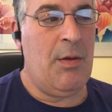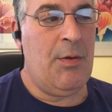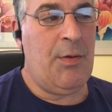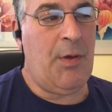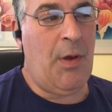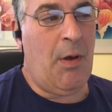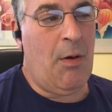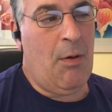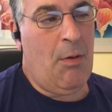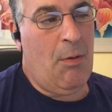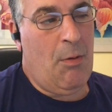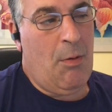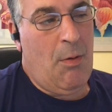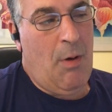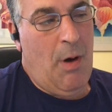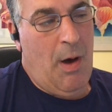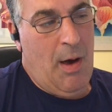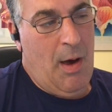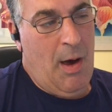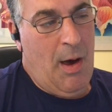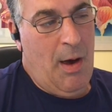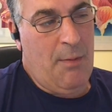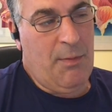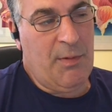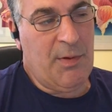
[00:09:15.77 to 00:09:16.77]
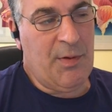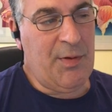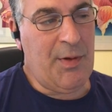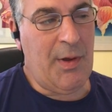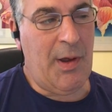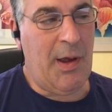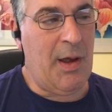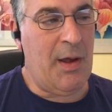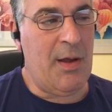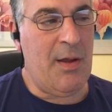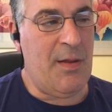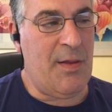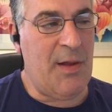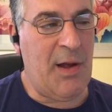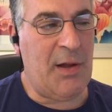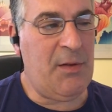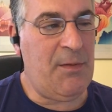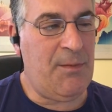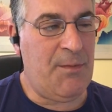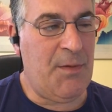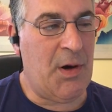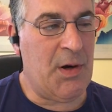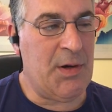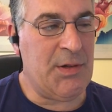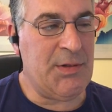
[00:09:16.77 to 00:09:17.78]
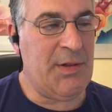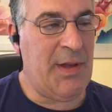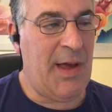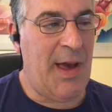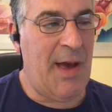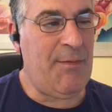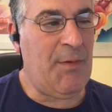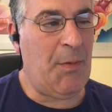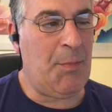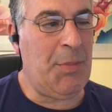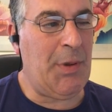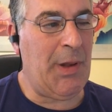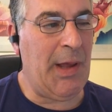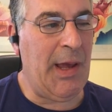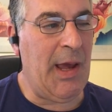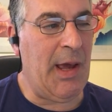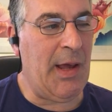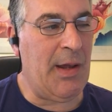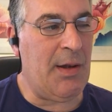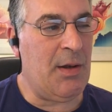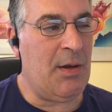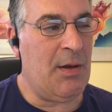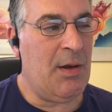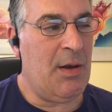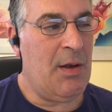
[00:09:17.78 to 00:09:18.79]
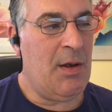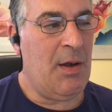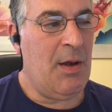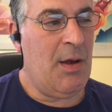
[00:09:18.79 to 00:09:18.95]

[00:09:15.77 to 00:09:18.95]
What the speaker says: So I would say that's first, have a plan.